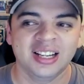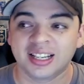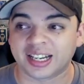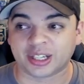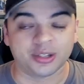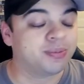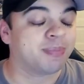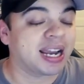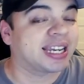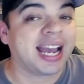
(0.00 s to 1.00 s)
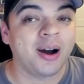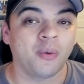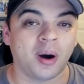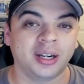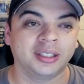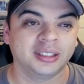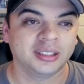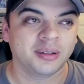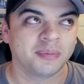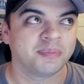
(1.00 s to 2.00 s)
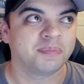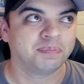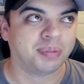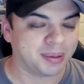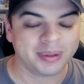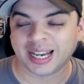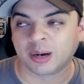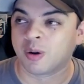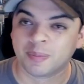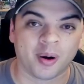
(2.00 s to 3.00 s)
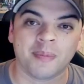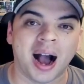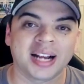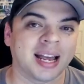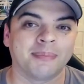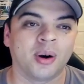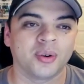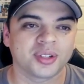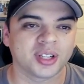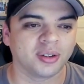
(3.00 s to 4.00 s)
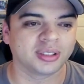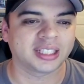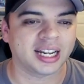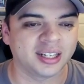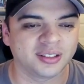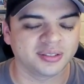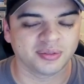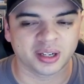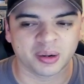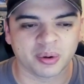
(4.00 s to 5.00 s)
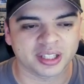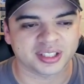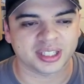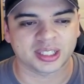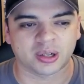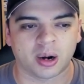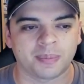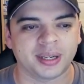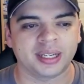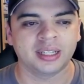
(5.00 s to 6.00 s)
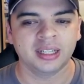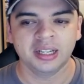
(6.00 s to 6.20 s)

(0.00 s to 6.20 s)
Like you might get one, but it'd be like 1 per box at most. So it's kind of really weird to see this card be